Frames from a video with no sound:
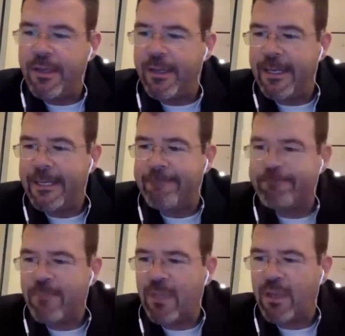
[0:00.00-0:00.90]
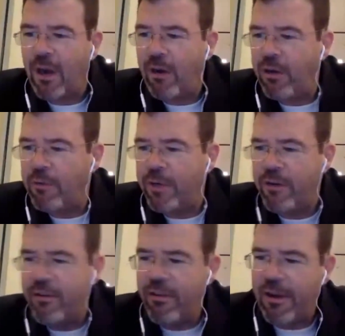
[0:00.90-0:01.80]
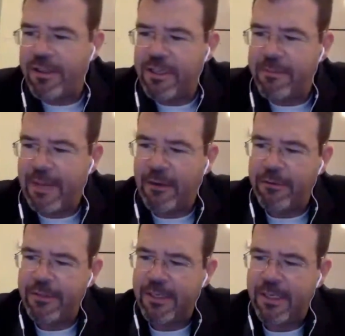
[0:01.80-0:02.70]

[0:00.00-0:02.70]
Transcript: Carl, what are your thoughts about